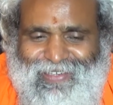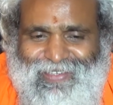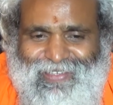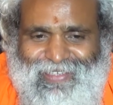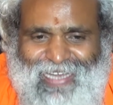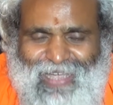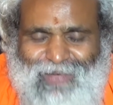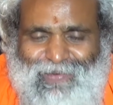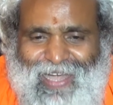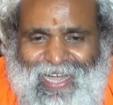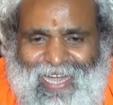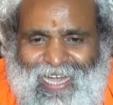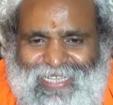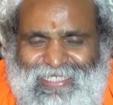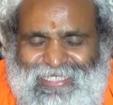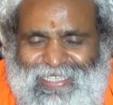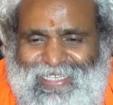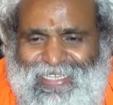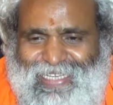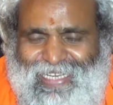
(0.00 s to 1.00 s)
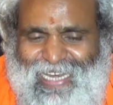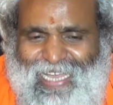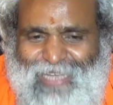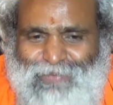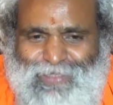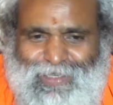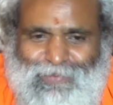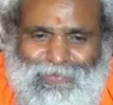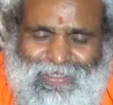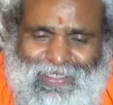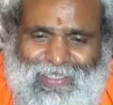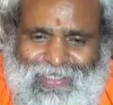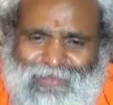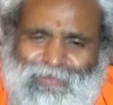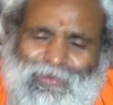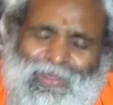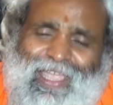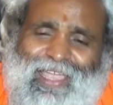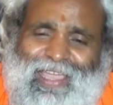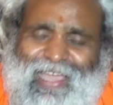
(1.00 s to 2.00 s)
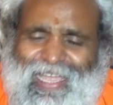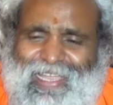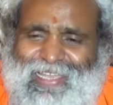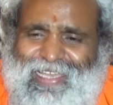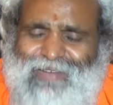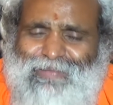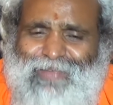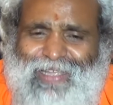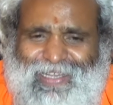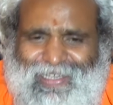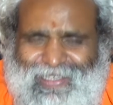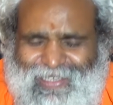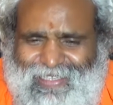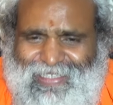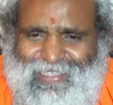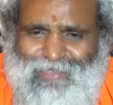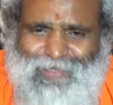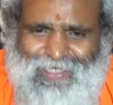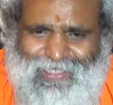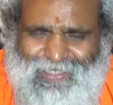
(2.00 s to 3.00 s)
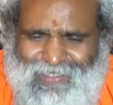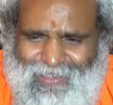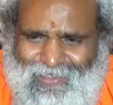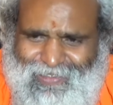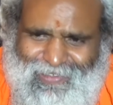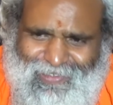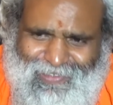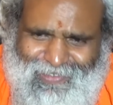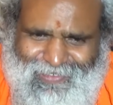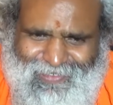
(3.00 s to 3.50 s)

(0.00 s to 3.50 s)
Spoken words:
Now as he climbs up tree, okay, I can make it a little bit shorter.